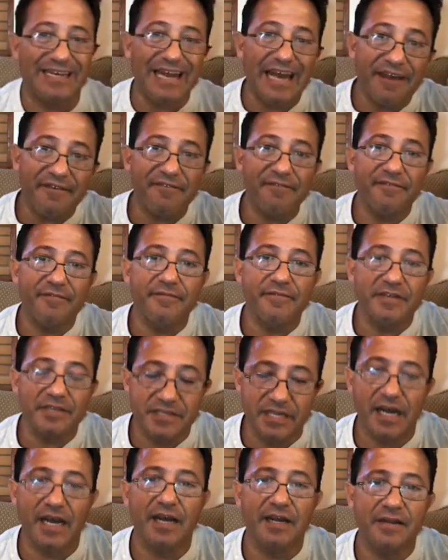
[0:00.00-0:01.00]
I've
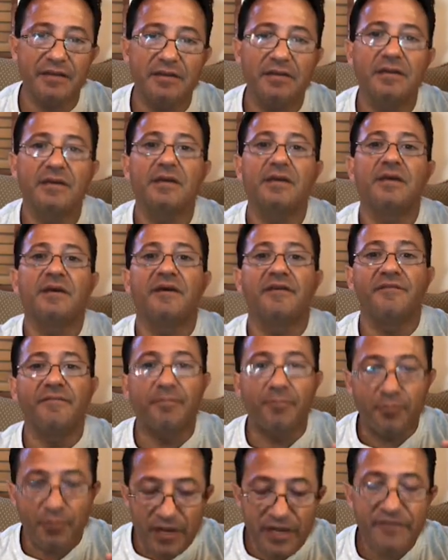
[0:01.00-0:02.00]
done
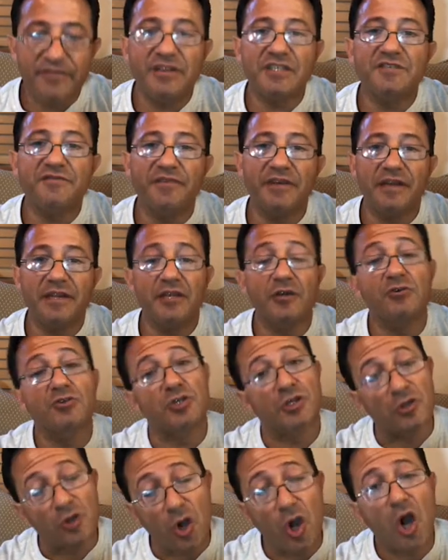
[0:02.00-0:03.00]
previous videos
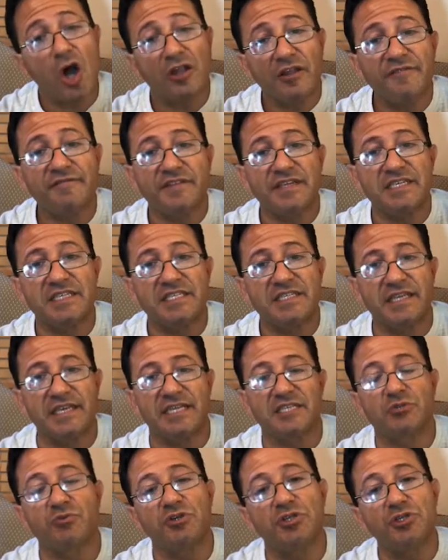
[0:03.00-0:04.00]
on all of these
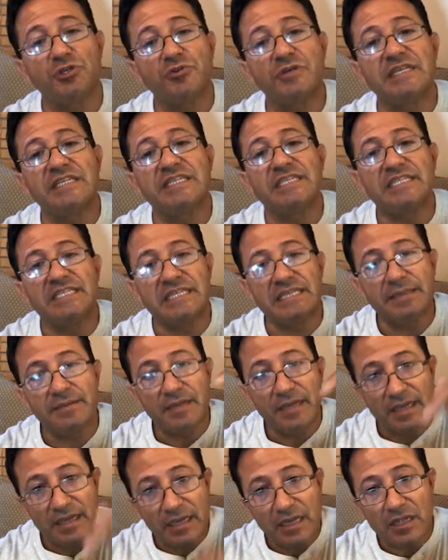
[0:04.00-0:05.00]
things, which you can see
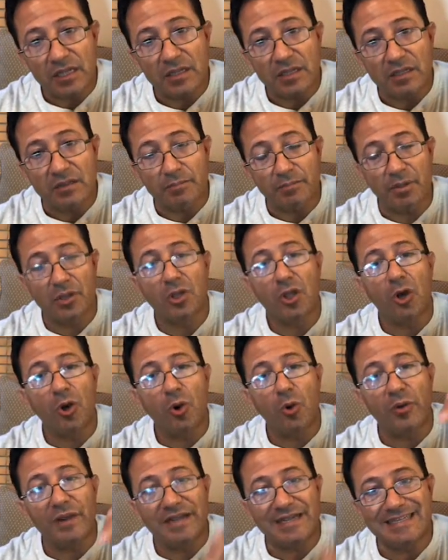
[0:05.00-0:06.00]

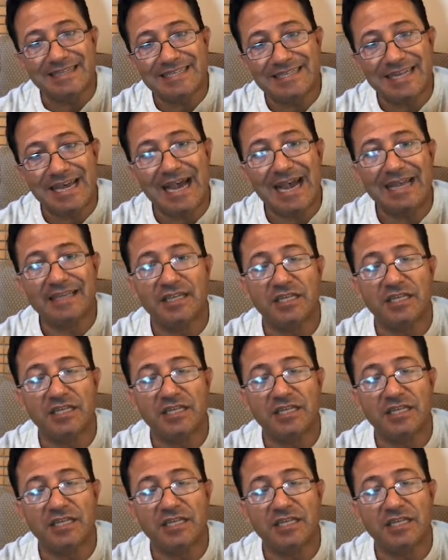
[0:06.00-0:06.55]
below inside the